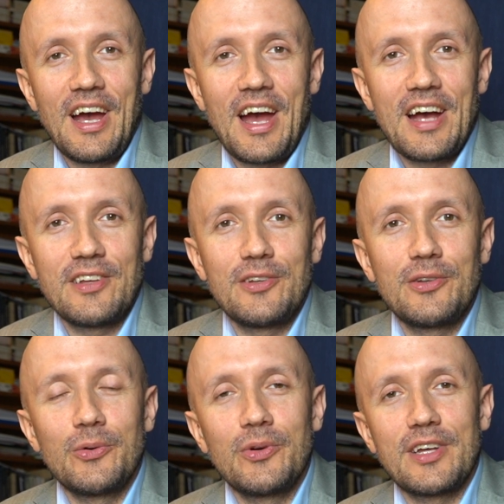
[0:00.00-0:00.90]
as
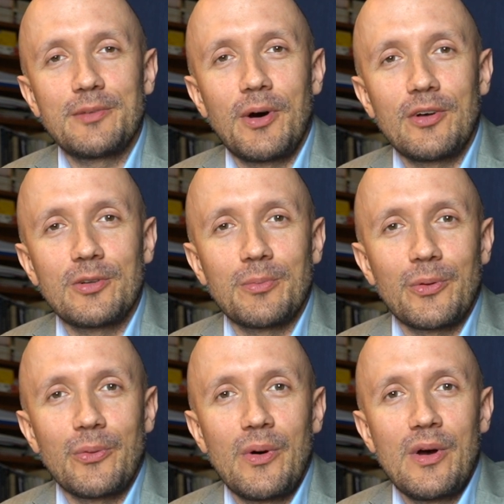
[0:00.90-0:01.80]
soon as
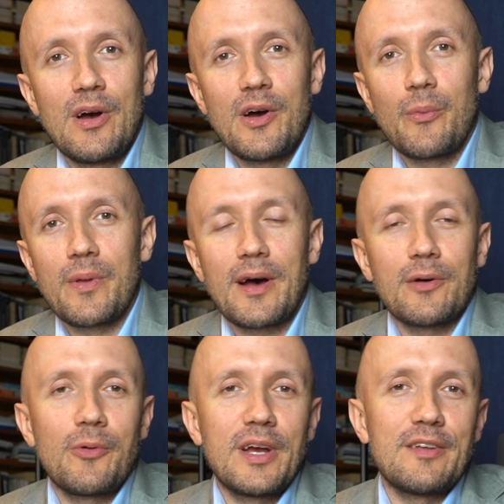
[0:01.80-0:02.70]
possible
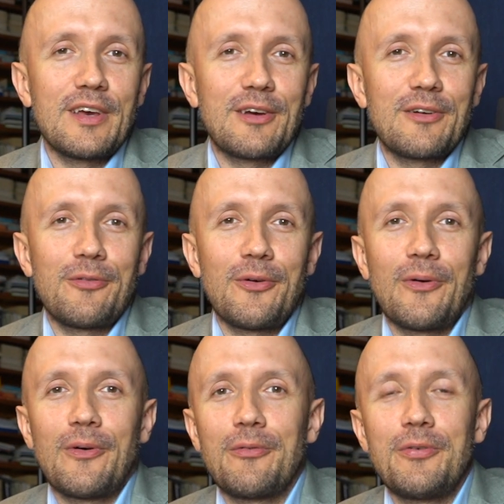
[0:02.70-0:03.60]
without waiting
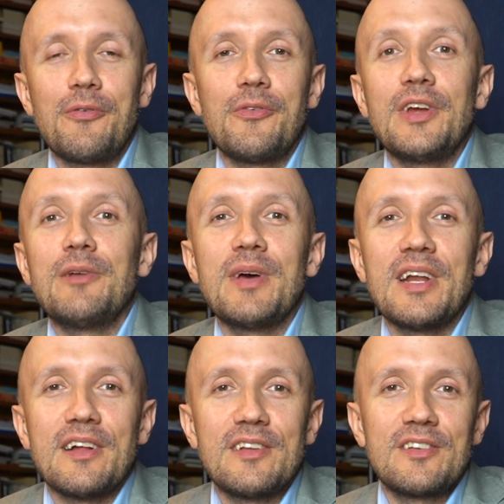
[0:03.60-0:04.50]
for 15
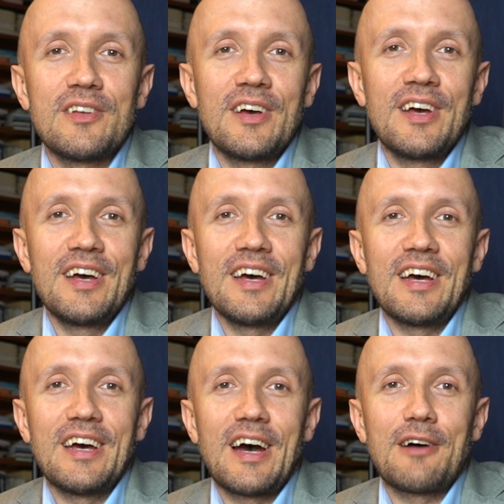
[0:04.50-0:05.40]
minutes
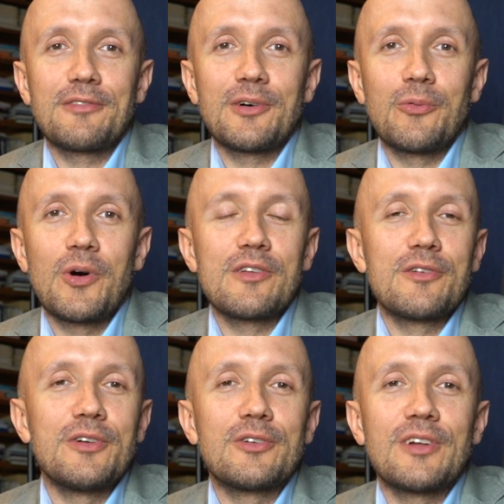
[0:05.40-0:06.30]
after words
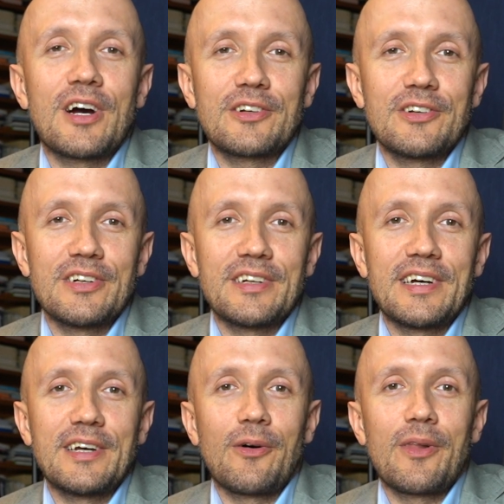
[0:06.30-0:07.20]
of introduction
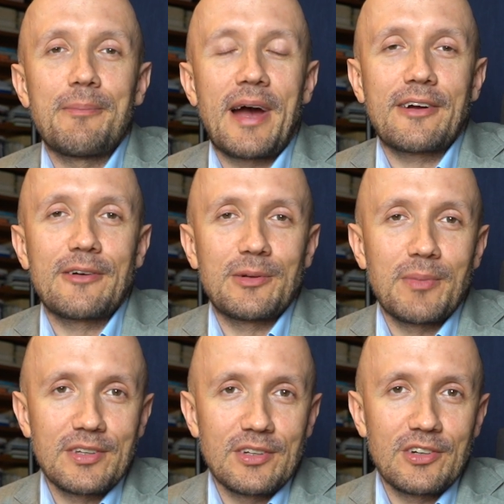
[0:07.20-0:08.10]
and all the background
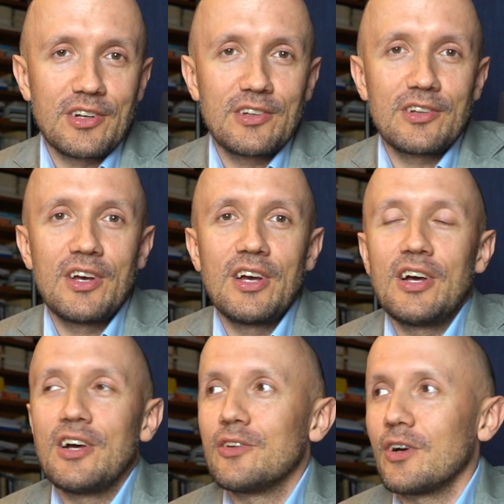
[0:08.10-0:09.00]
messages.
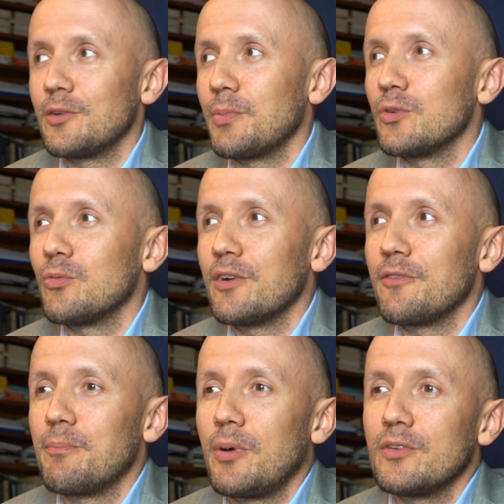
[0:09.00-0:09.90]
So I suppose one
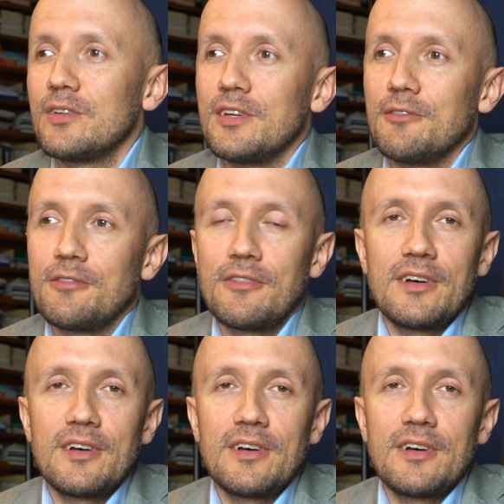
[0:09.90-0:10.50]
of the positive